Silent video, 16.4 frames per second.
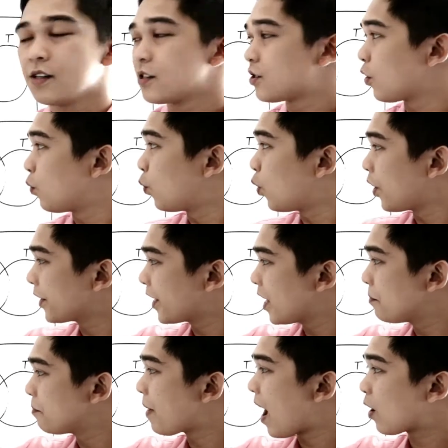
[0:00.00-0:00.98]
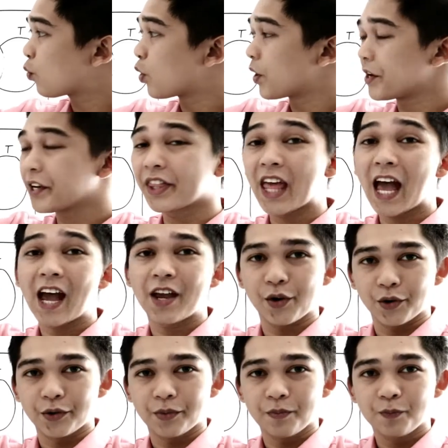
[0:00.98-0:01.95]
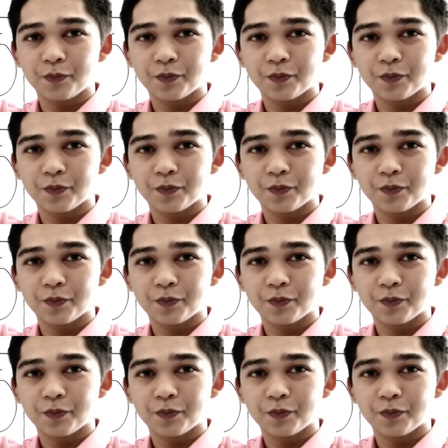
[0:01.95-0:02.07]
So working backward tayo.